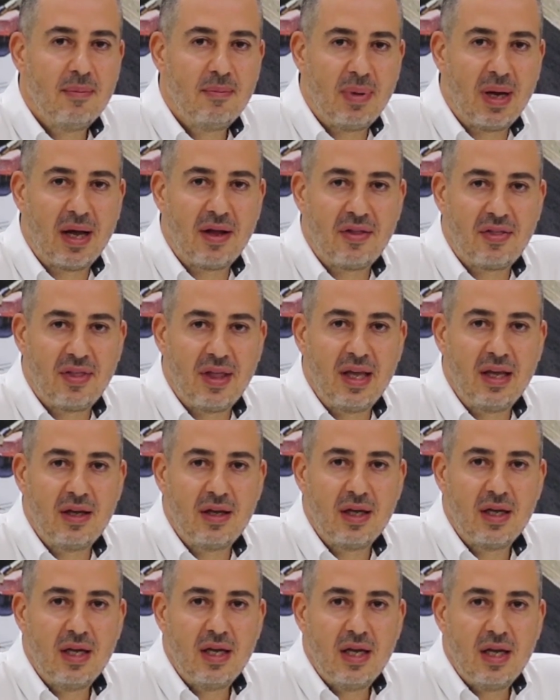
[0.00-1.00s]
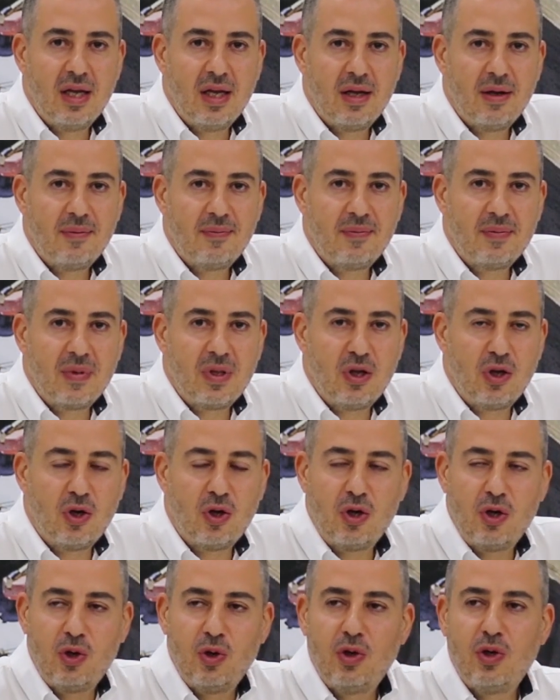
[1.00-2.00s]
But I think, you
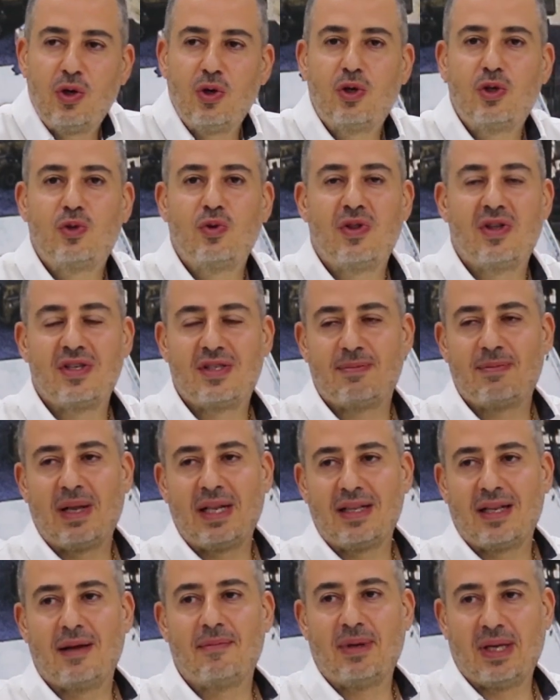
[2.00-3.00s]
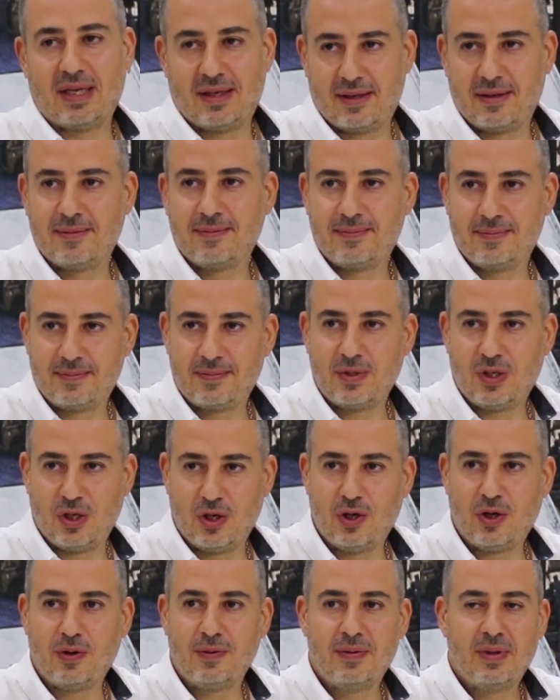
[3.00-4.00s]
know, look to this pandemic,
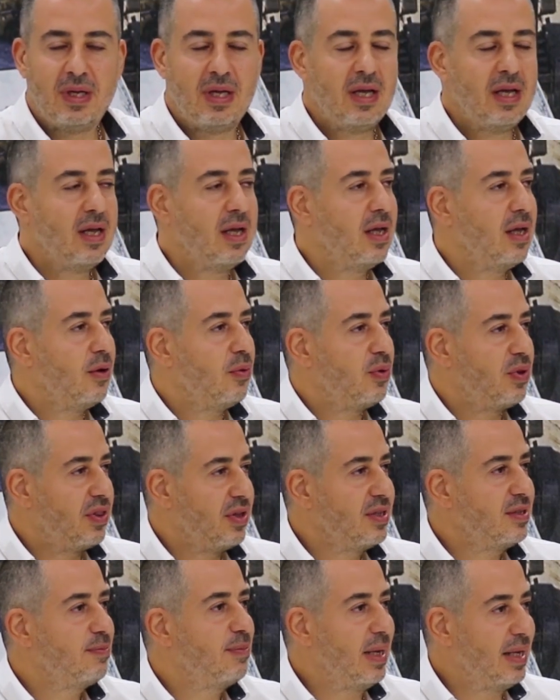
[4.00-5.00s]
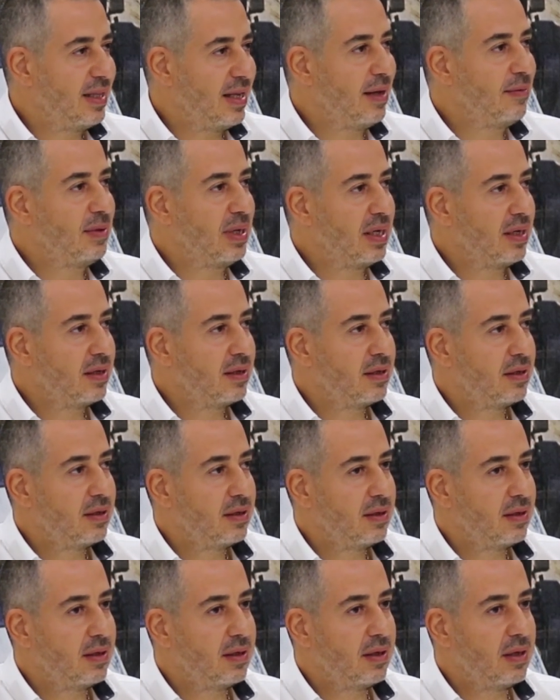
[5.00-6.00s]
you know. With this pandemic,
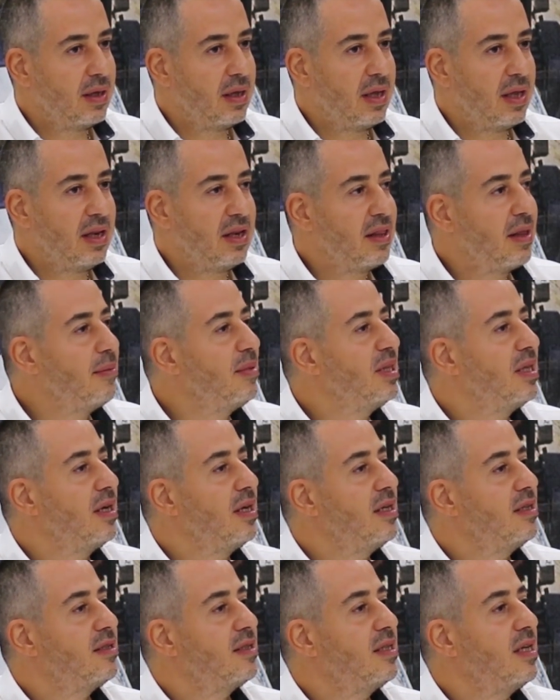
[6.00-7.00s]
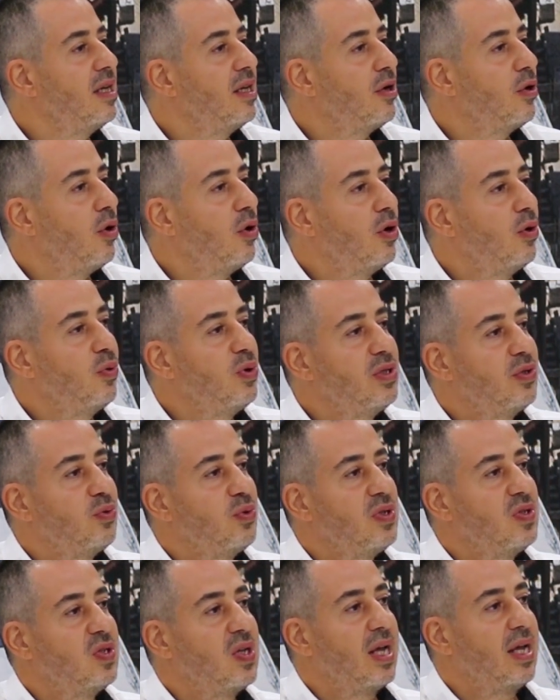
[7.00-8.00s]
in the Middle East here, always
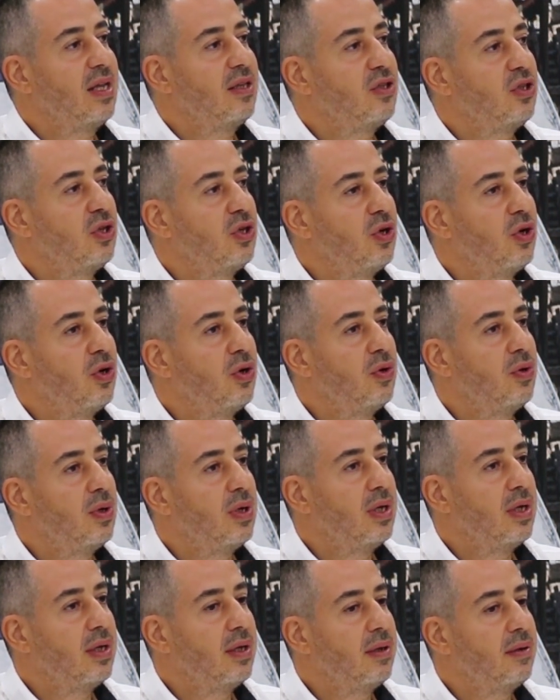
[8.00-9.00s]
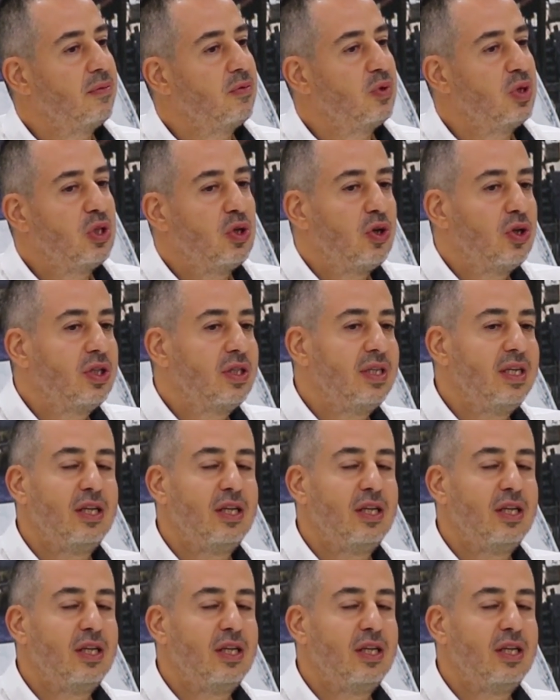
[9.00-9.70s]
we said, you know, we don't